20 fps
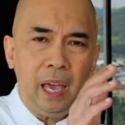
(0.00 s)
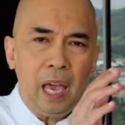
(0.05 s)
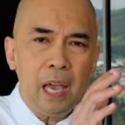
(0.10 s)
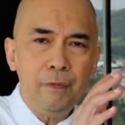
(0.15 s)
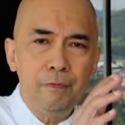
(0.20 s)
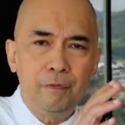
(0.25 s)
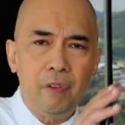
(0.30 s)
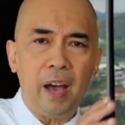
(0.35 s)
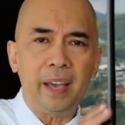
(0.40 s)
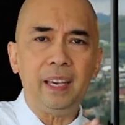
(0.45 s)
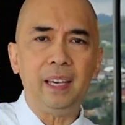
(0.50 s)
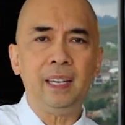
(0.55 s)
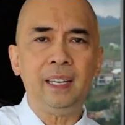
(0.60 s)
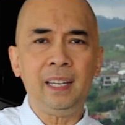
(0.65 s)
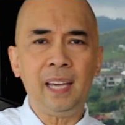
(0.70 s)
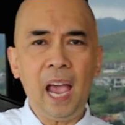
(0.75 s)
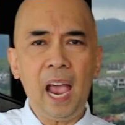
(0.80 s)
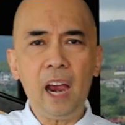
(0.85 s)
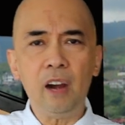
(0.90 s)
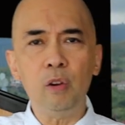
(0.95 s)
a
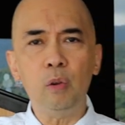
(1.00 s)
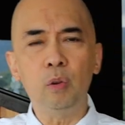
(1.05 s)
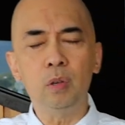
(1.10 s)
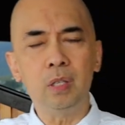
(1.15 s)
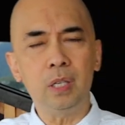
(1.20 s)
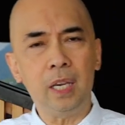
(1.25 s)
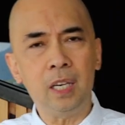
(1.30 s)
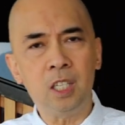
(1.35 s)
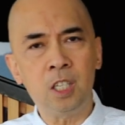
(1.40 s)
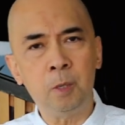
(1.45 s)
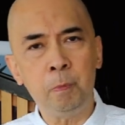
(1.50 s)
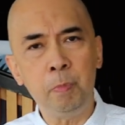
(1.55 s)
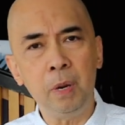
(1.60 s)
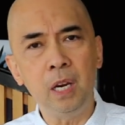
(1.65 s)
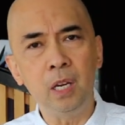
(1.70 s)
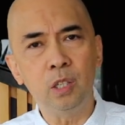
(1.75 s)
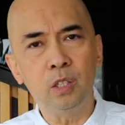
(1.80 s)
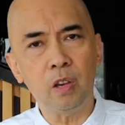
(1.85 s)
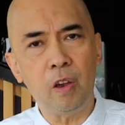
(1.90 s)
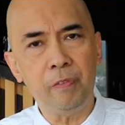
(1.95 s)
vicarious
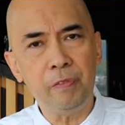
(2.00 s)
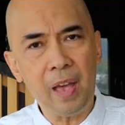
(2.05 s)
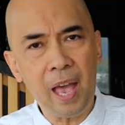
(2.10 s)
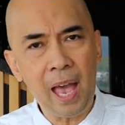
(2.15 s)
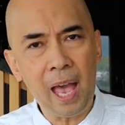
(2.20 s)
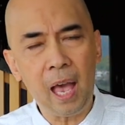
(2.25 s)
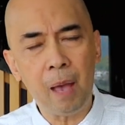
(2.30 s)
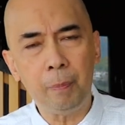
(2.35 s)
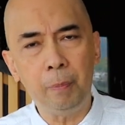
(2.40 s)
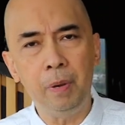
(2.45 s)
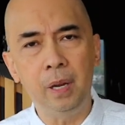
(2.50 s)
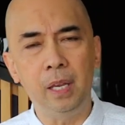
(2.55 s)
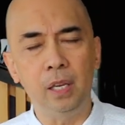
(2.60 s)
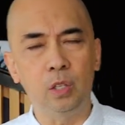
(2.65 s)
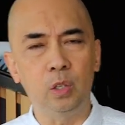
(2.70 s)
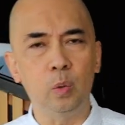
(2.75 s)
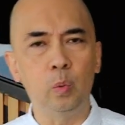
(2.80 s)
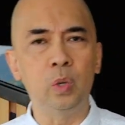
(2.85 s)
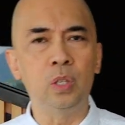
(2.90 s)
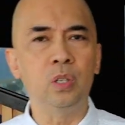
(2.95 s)
experience of
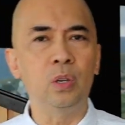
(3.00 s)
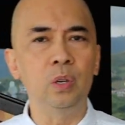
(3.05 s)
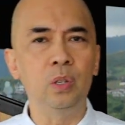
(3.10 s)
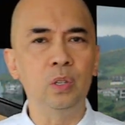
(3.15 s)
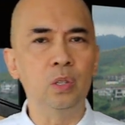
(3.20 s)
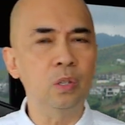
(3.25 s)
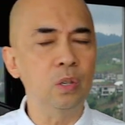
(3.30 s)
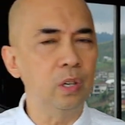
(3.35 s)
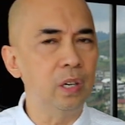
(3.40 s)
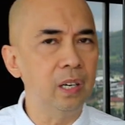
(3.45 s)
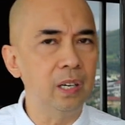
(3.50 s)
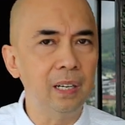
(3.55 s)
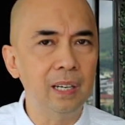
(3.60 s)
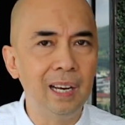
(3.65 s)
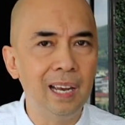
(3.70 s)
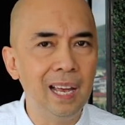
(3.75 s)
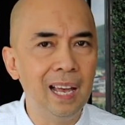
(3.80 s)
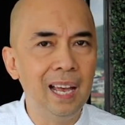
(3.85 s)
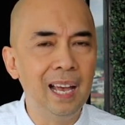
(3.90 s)
happiness was concerned,